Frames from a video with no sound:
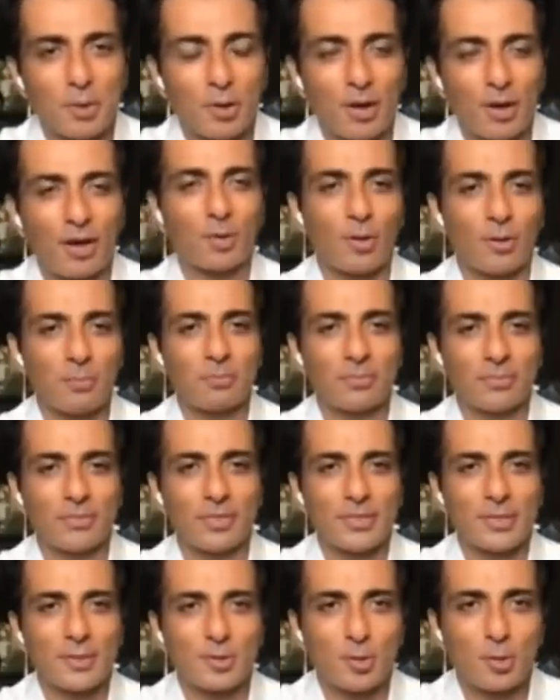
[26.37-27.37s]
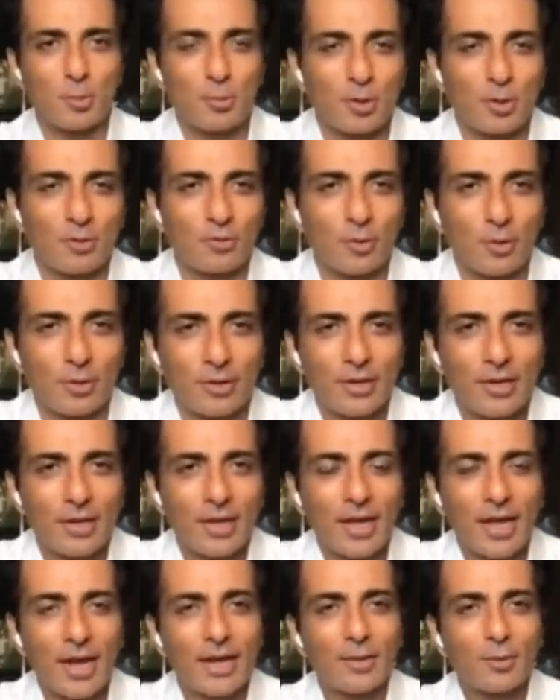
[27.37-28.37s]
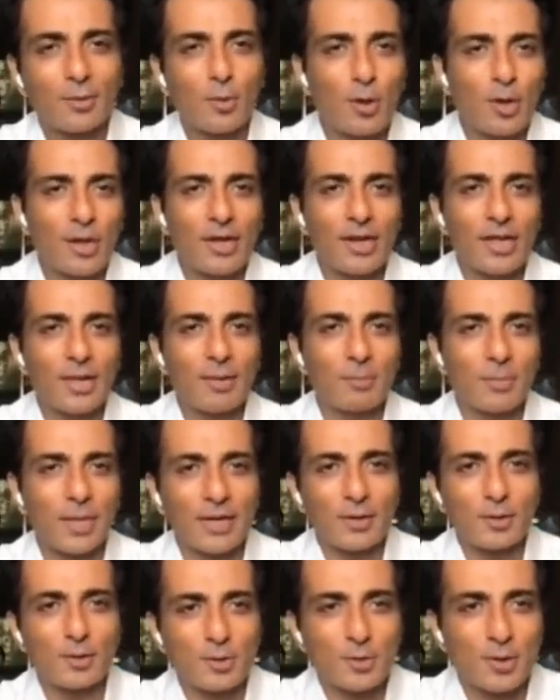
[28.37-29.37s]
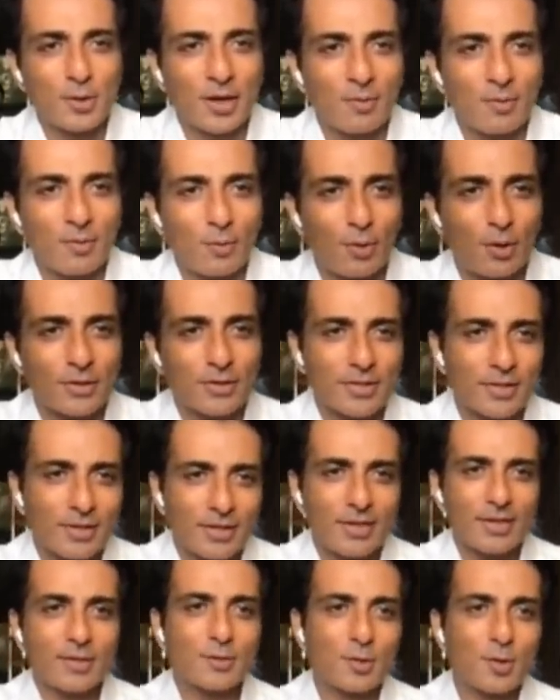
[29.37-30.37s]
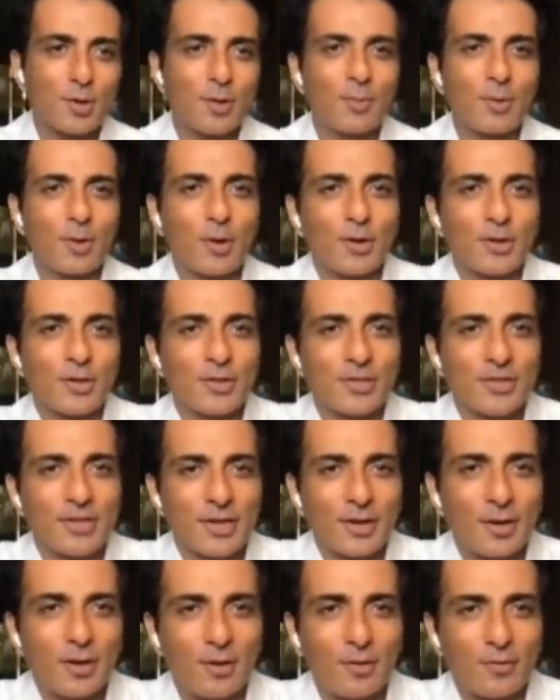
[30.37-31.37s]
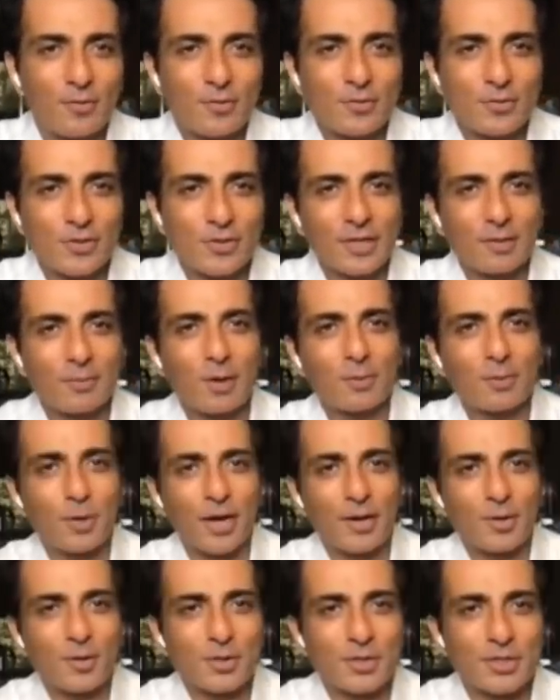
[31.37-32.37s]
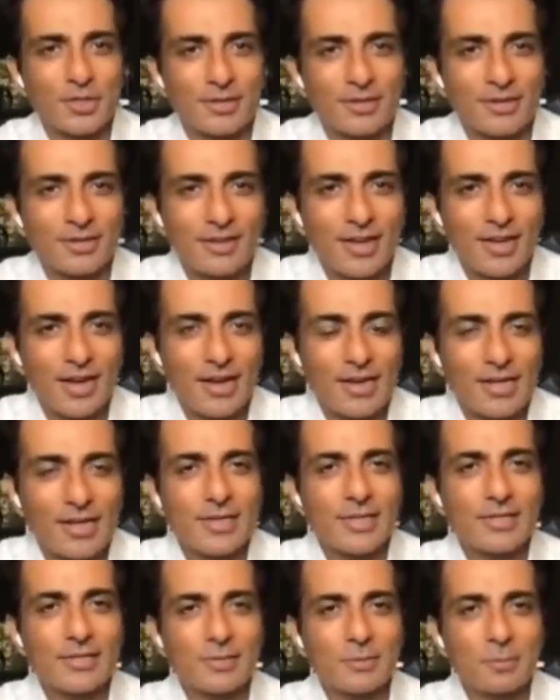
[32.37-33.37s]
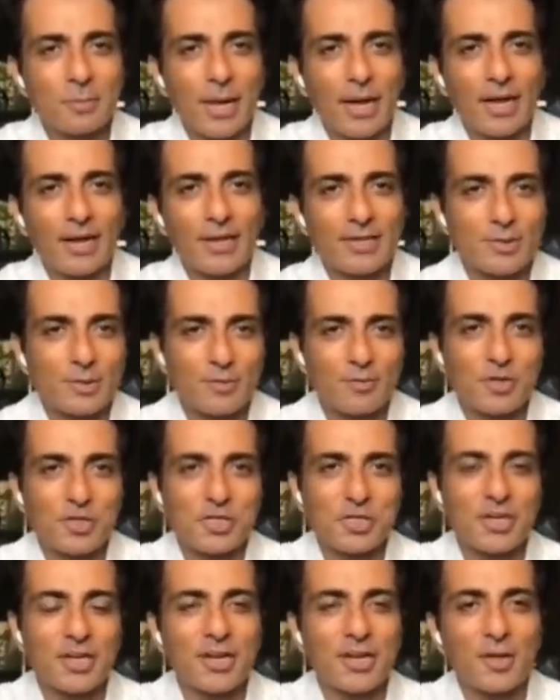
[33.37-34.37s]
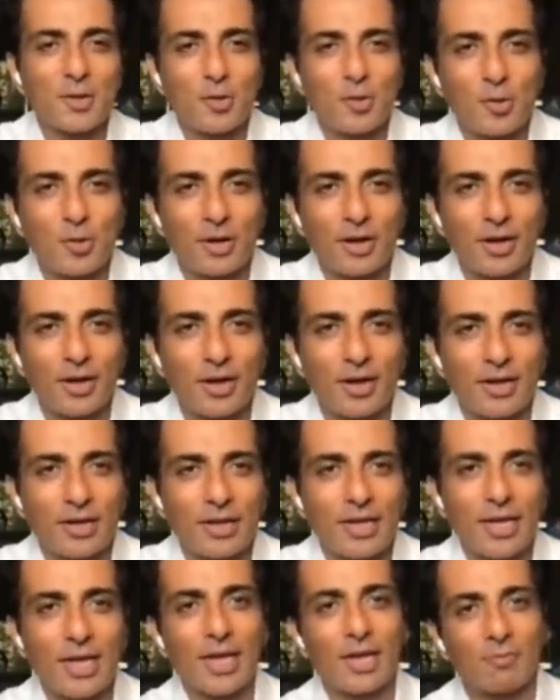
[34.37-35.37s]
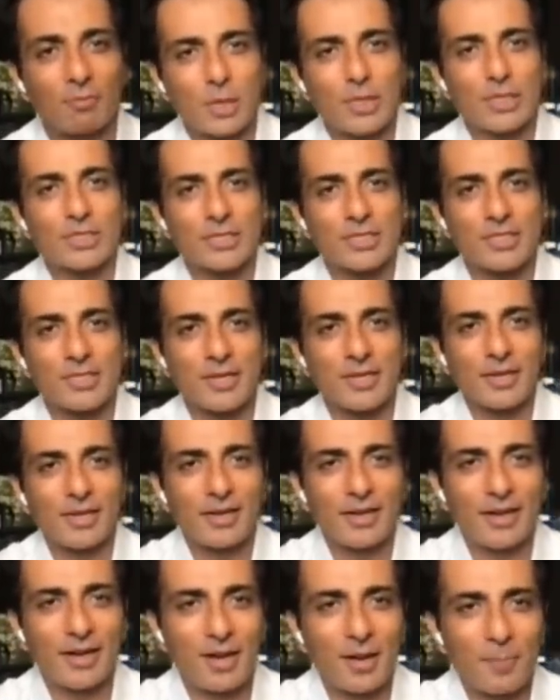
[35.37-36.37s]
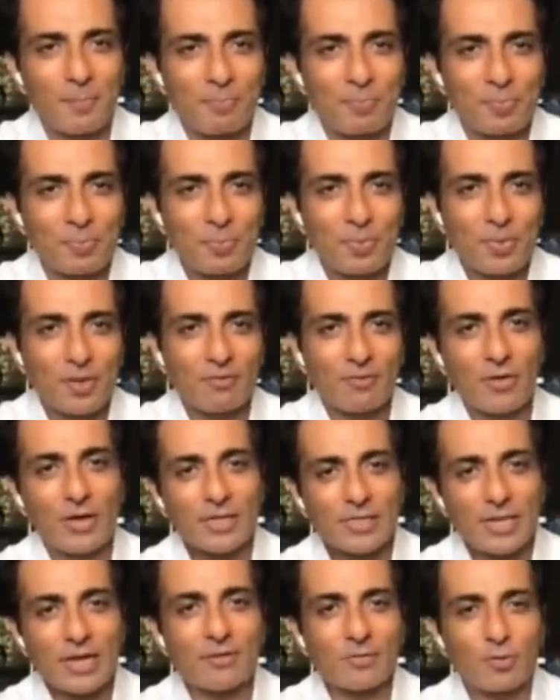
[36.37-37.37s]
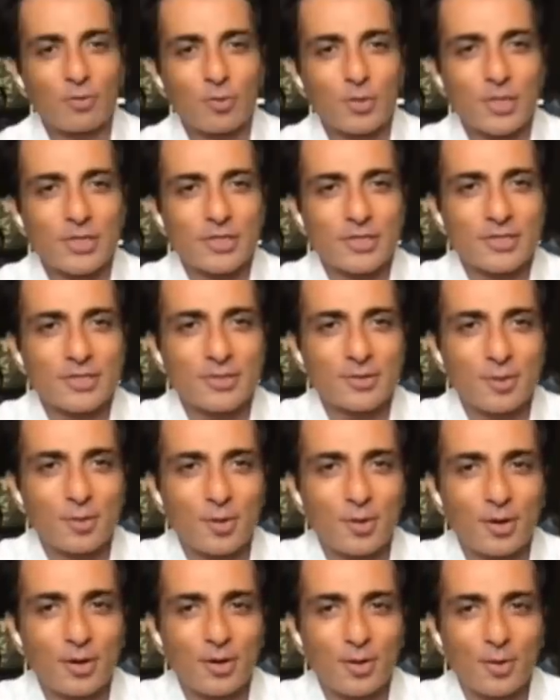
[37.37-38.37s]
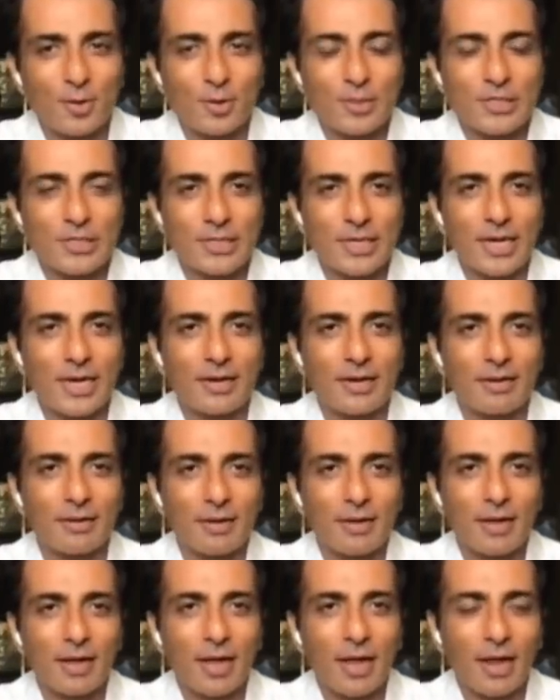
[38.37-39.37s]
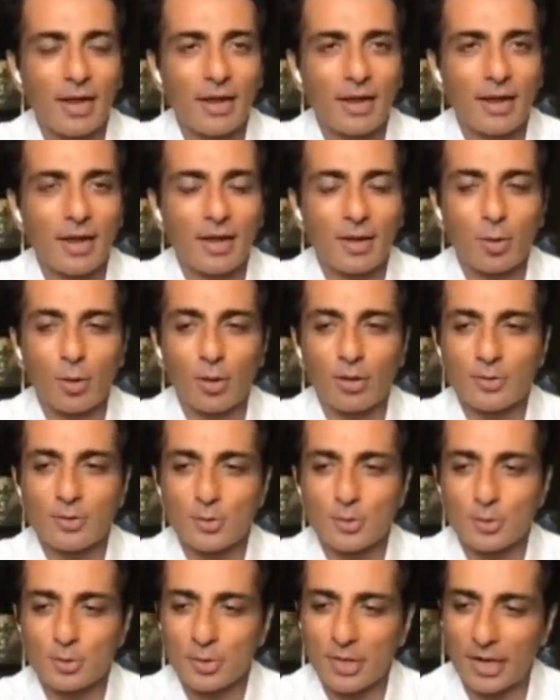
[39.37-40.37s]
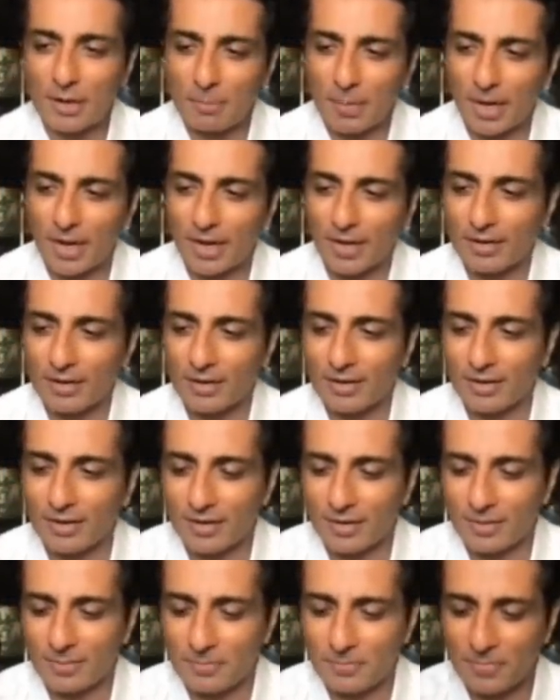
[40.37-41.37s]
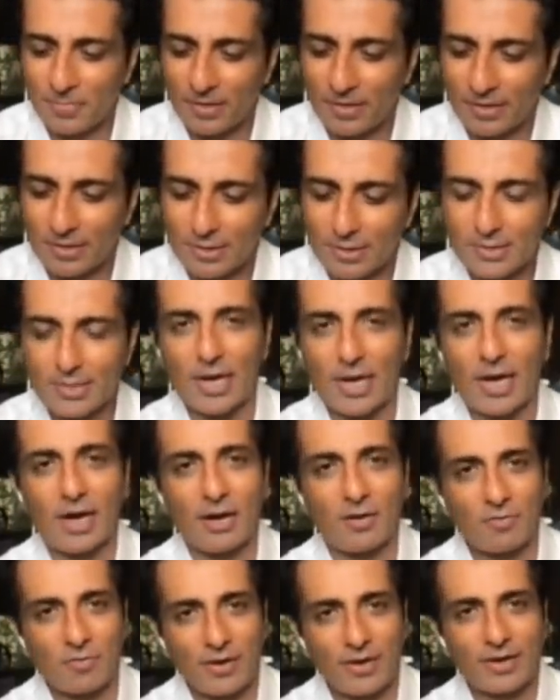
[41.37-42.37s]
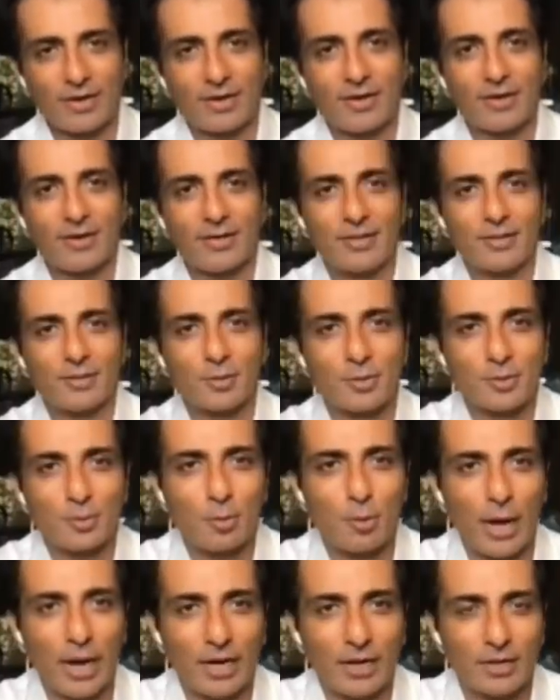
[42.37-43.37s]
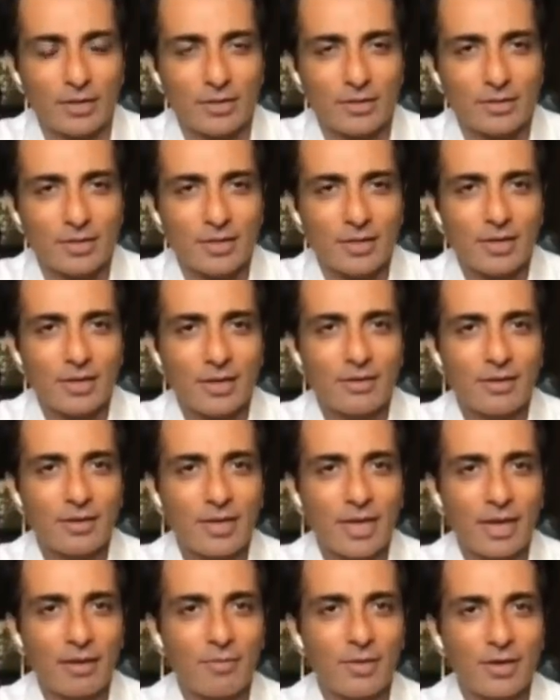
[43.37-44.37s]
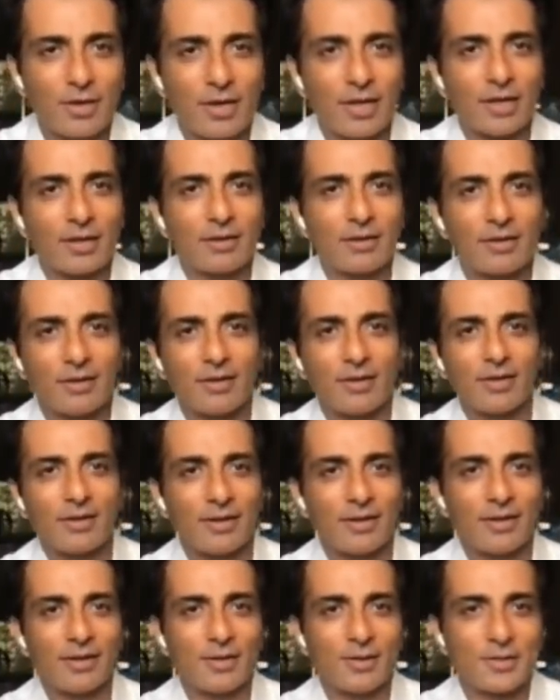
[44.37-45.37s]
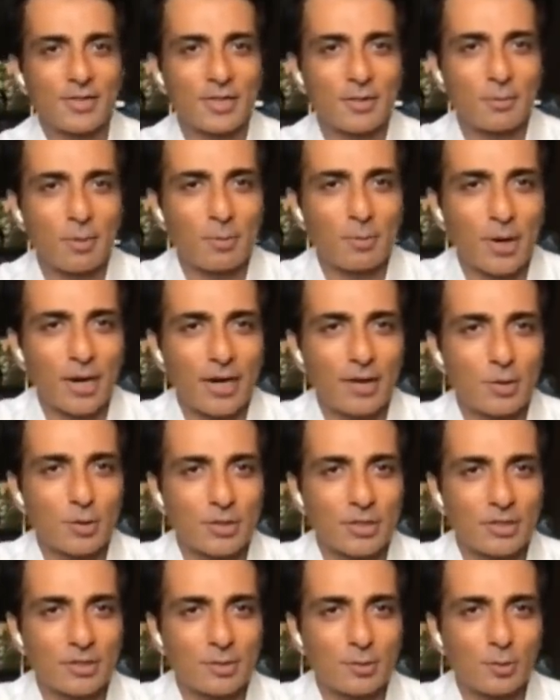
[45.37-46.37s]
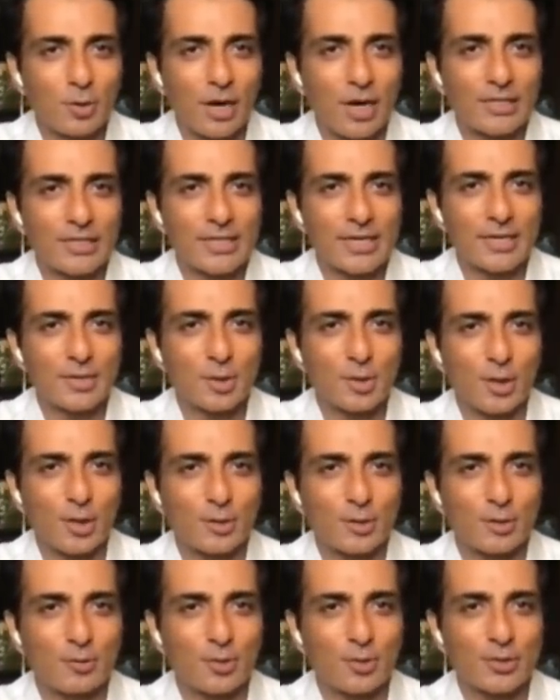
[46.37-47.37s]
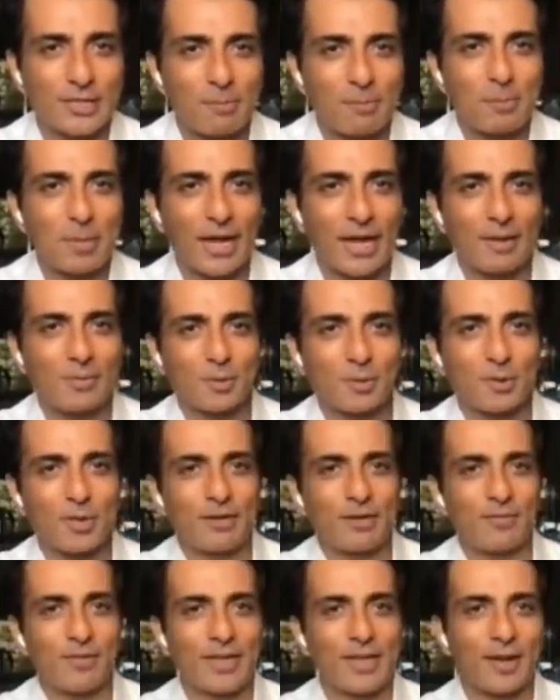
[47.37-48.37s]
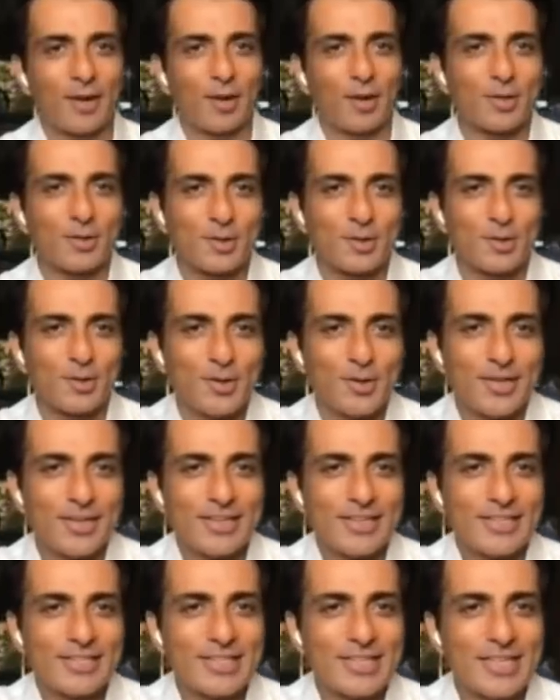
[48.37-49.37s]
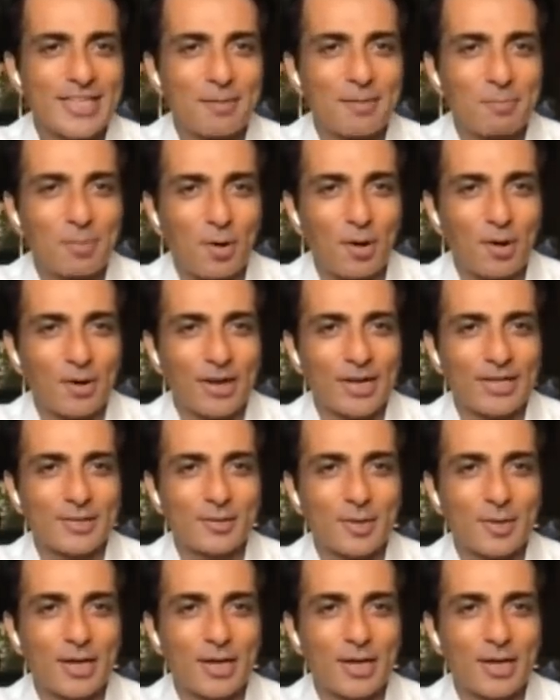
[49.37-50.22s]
How come this is so beautiful? And the only name that used to come was it's only because of Chandrababu Naidu sir, and he is the man. He is the visionary who gave this facelift to this whole state. And I always used to tell my staff and the co-actors, hey, can we take Chandrababu Naidu sir to our states also for some time so that we can also see that progress.